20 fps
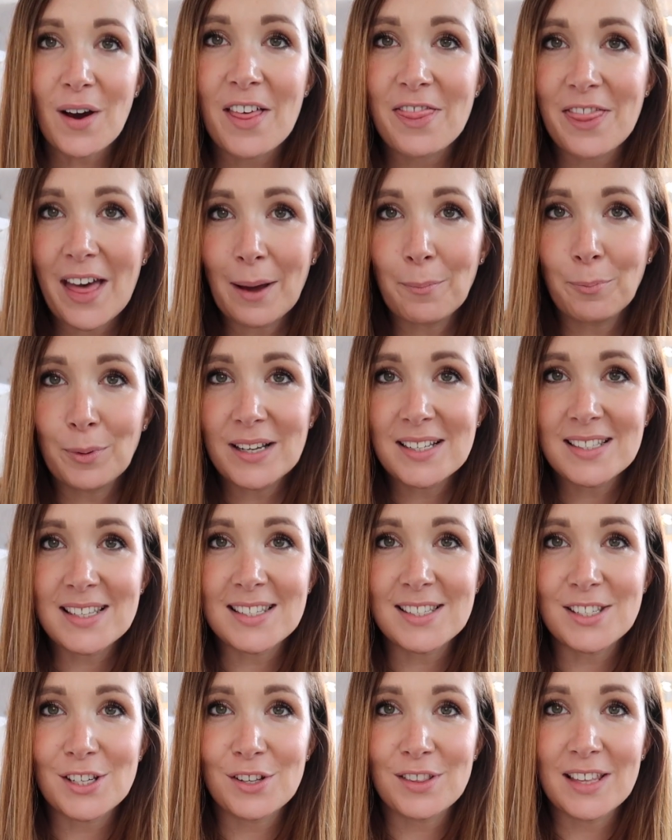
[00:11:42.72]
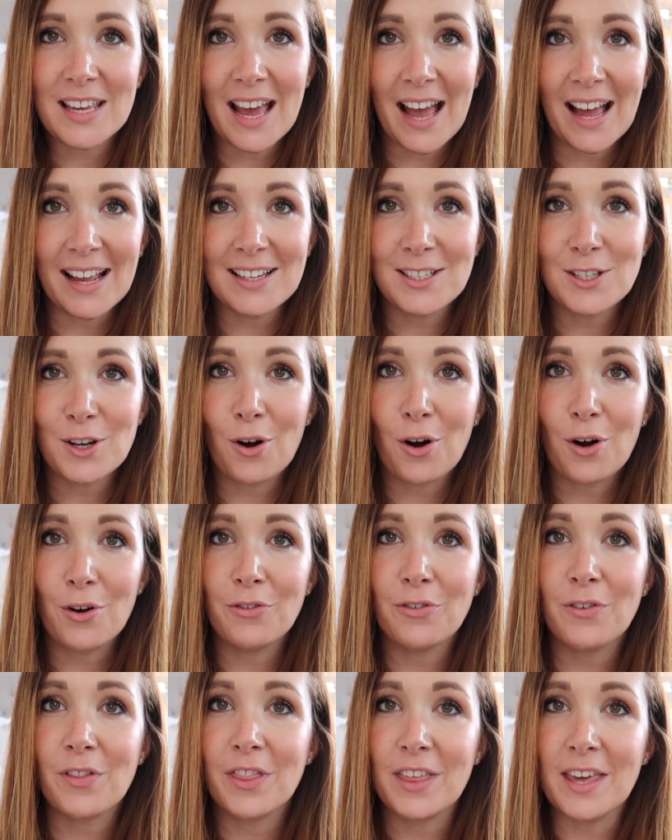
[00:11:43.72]
that brings us to the end
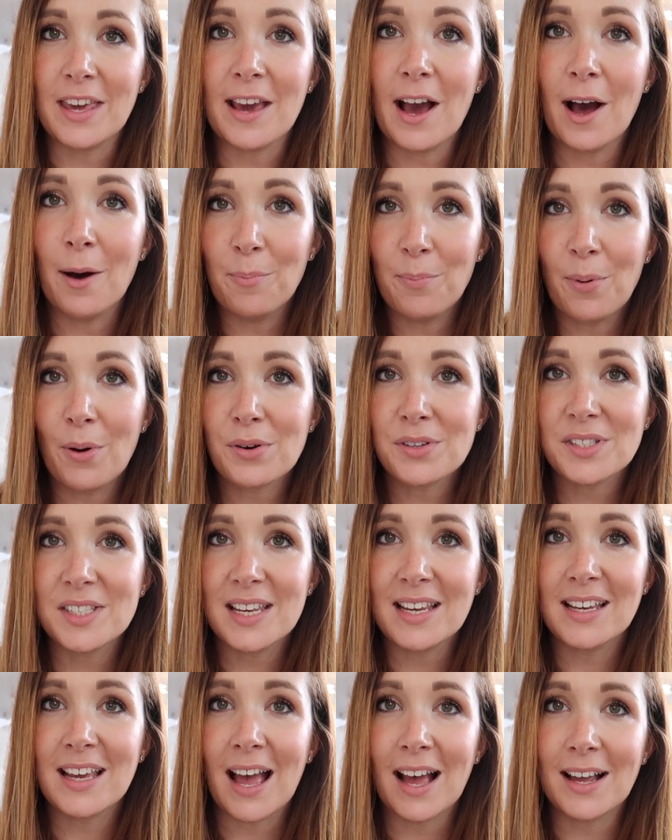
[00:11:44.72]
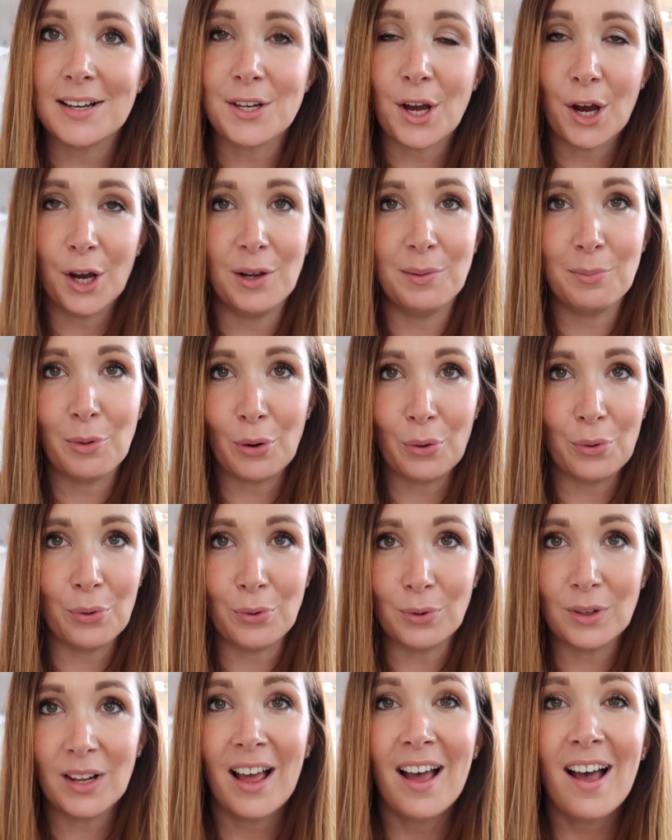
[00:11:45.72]
of the unboxing and home
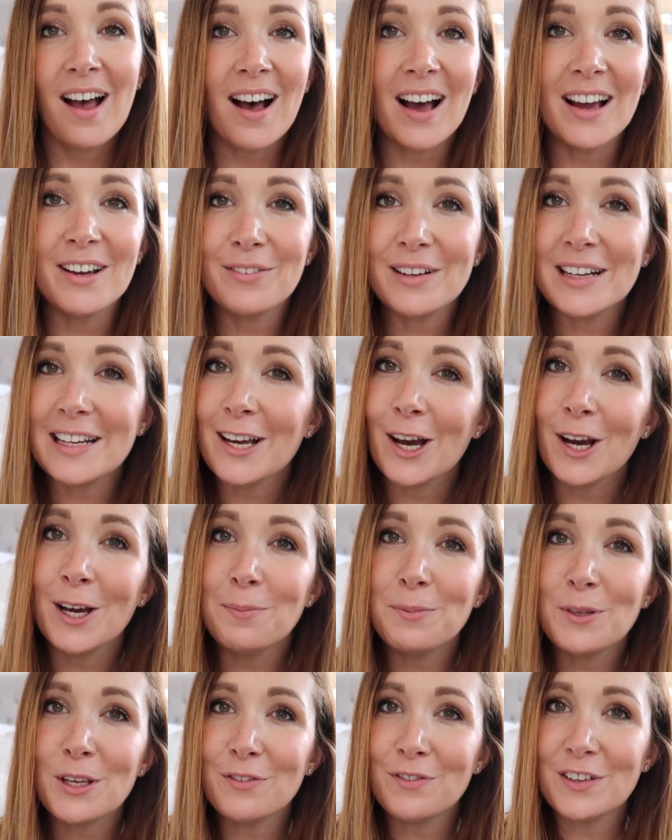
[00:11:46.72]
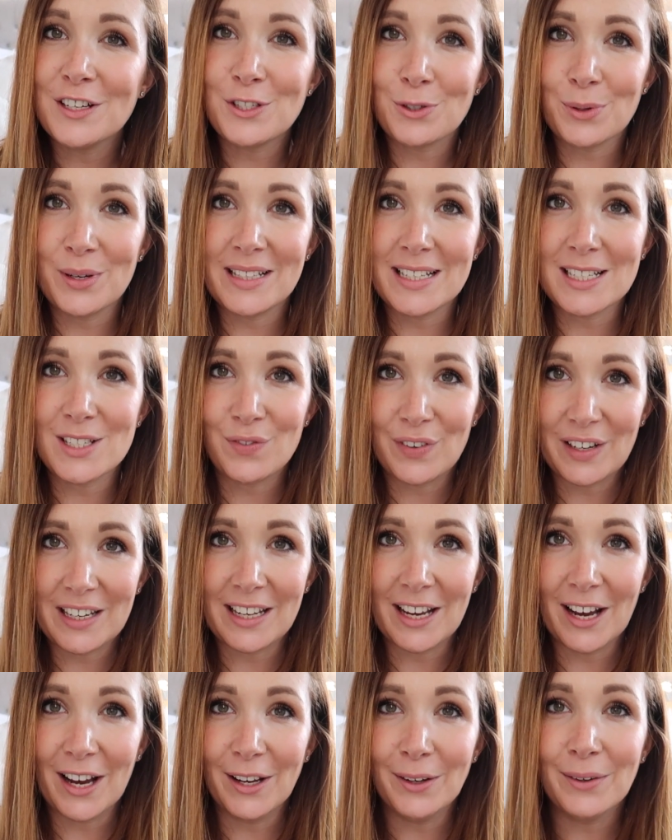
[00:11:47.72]
haul. I really hope you've enjoyed this
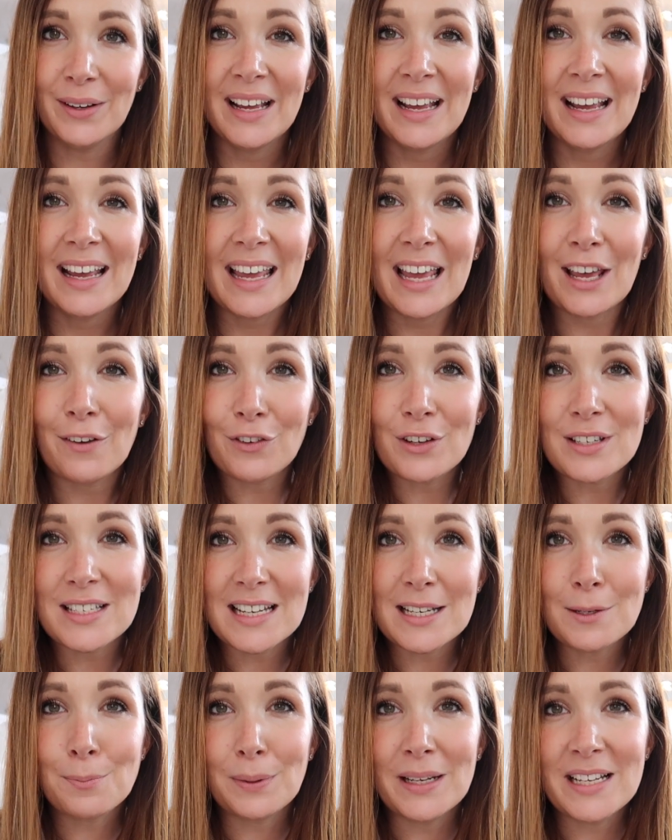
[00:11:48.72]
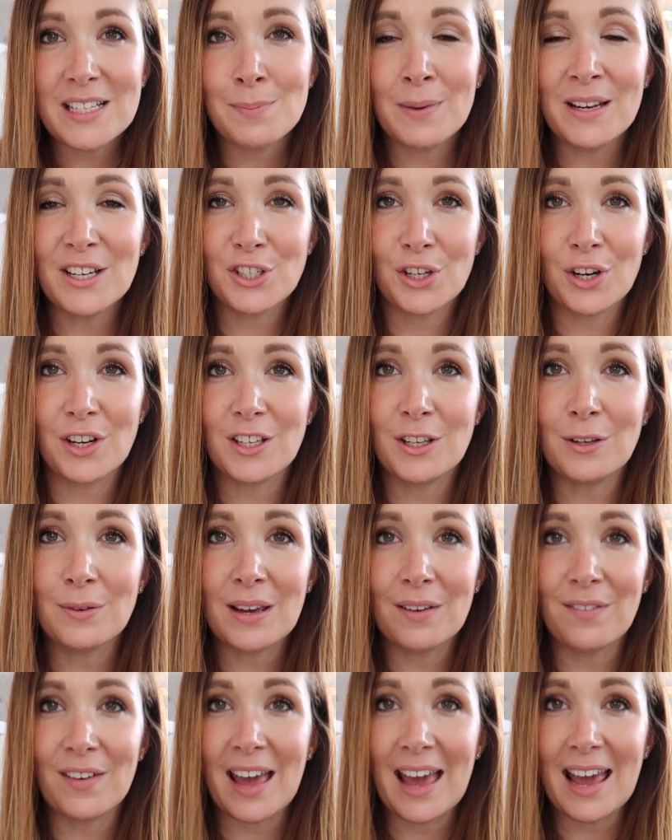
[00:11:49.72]
video. If you did, please make sure you
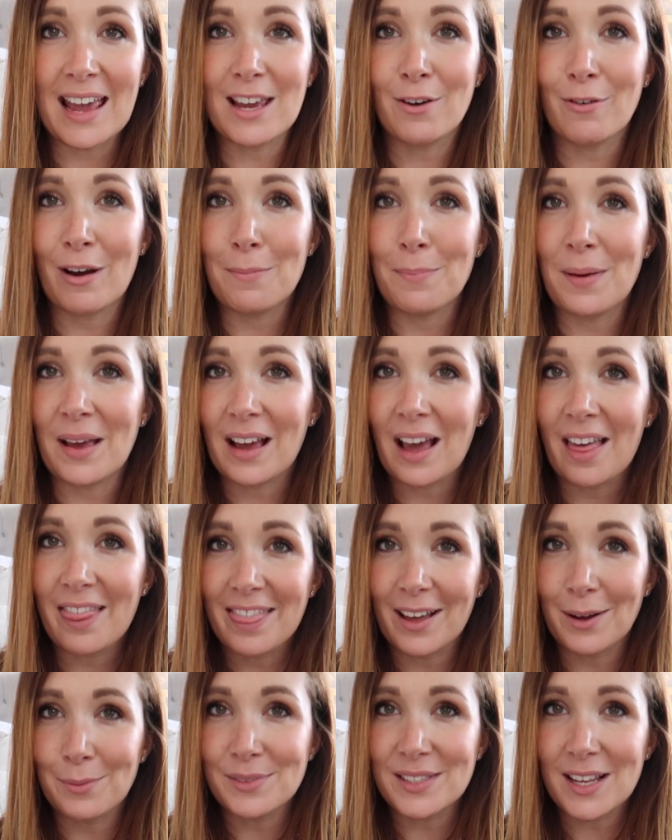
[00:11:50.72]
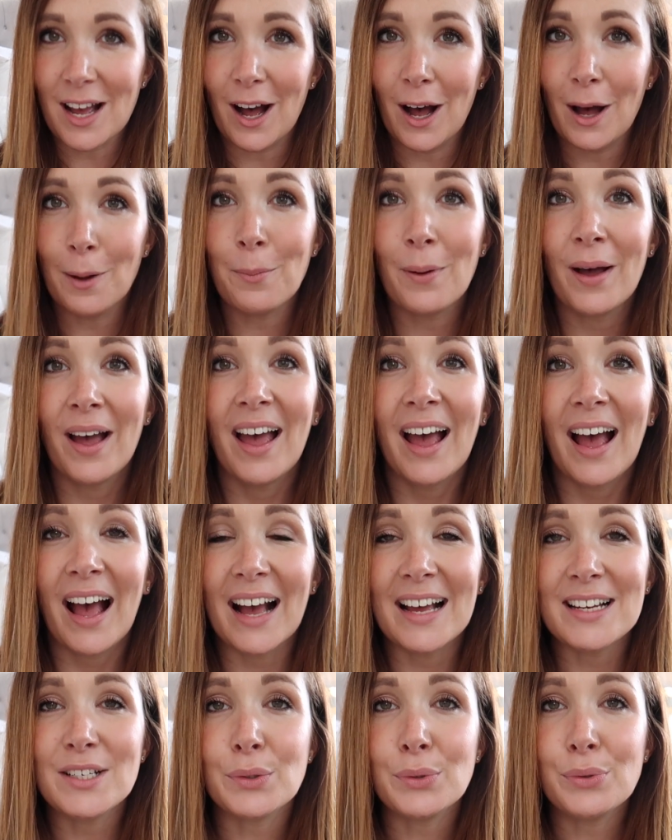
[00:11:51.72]
give it a great big thumbs up.
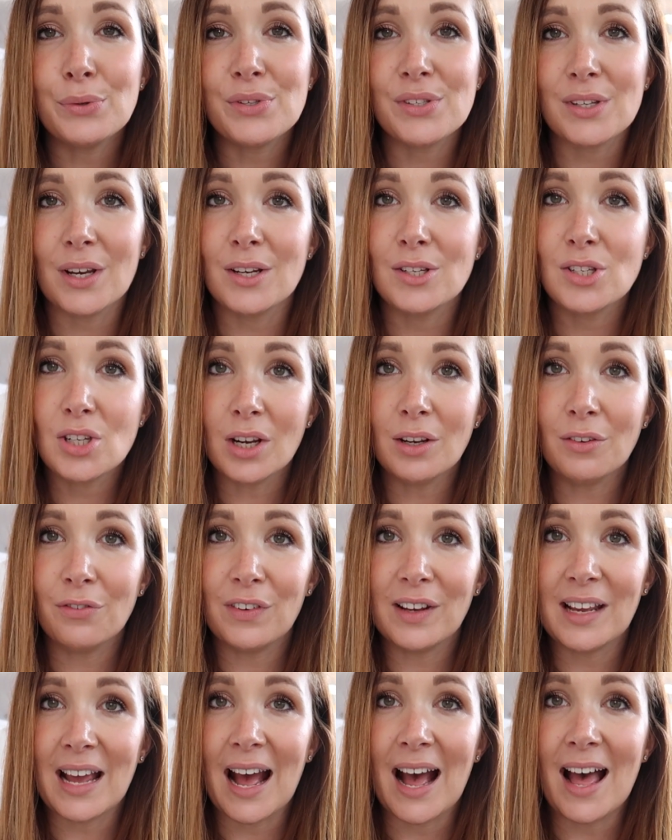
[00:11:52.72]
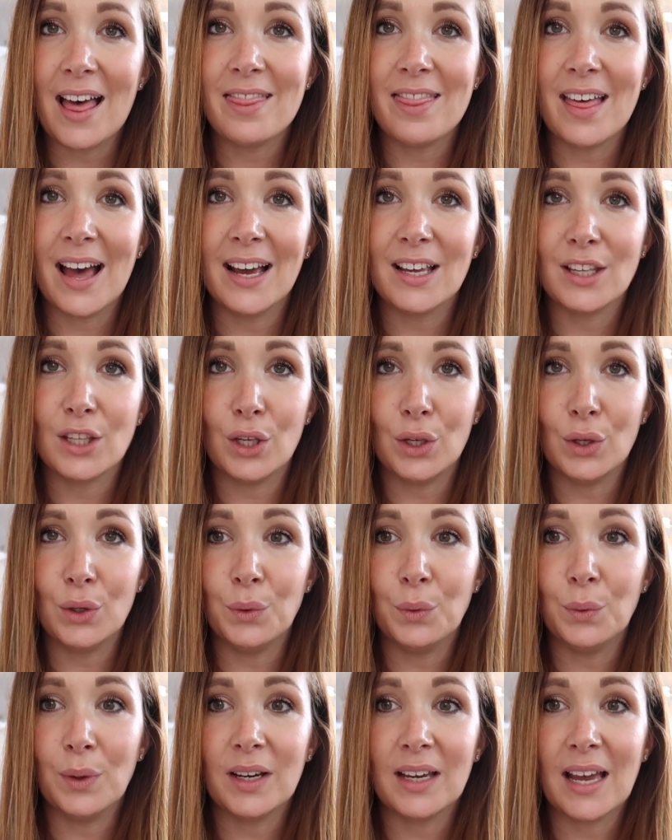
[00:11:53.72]
And also don't forget that
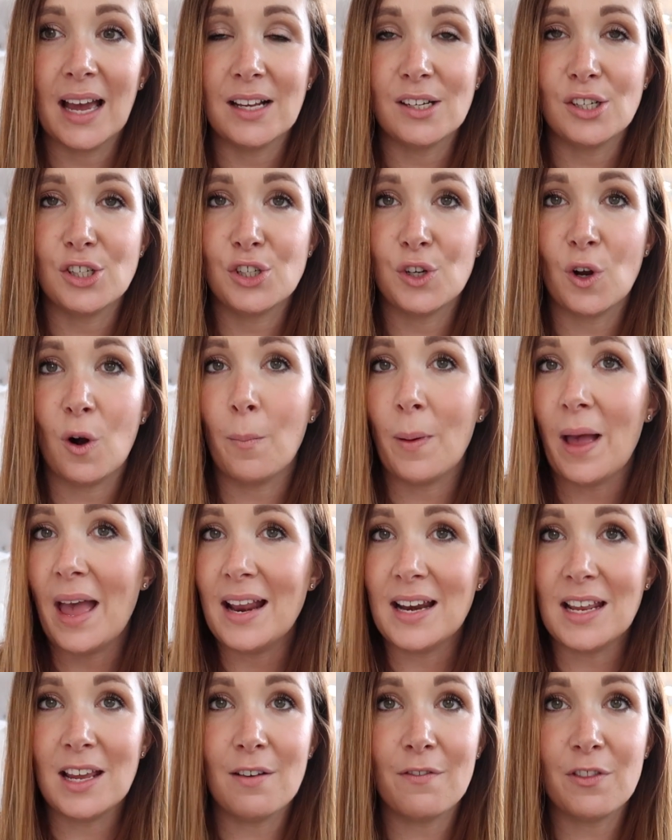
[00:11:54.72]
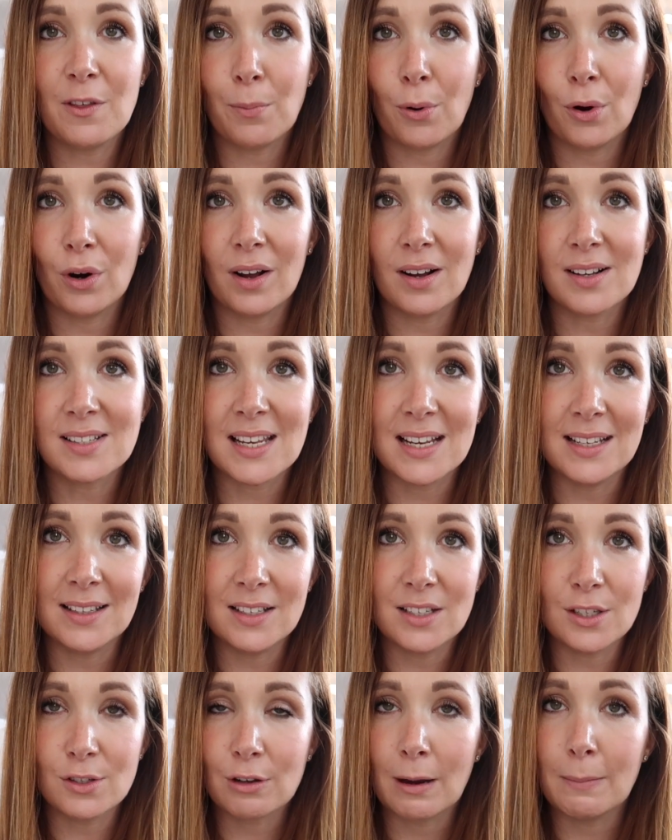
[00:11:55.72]
you can shop any of the products in the
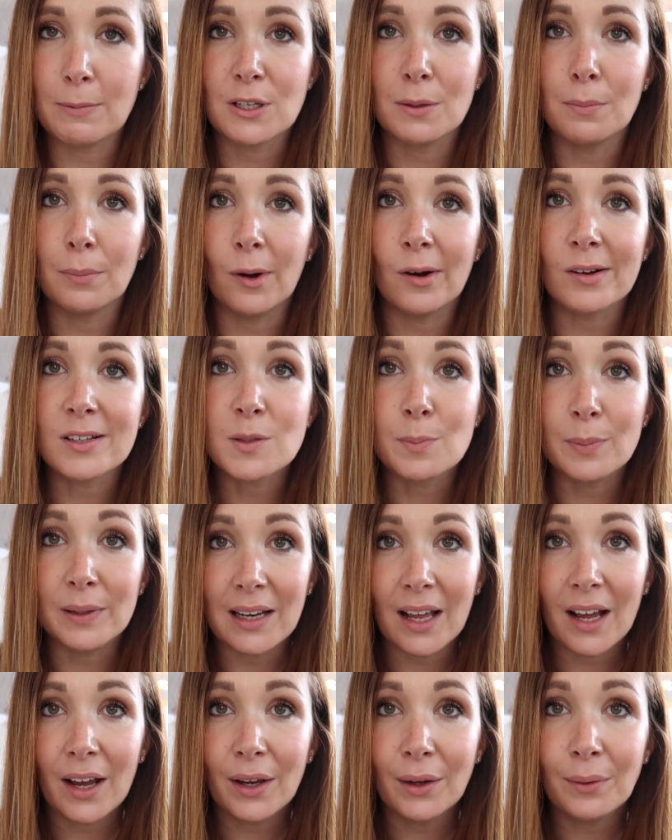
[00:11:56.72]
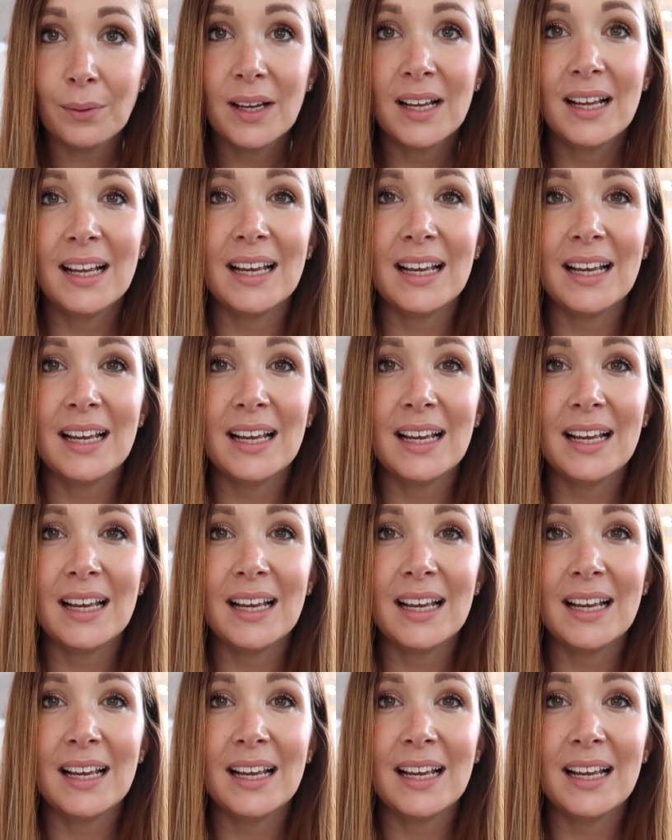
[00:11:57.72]
description box below.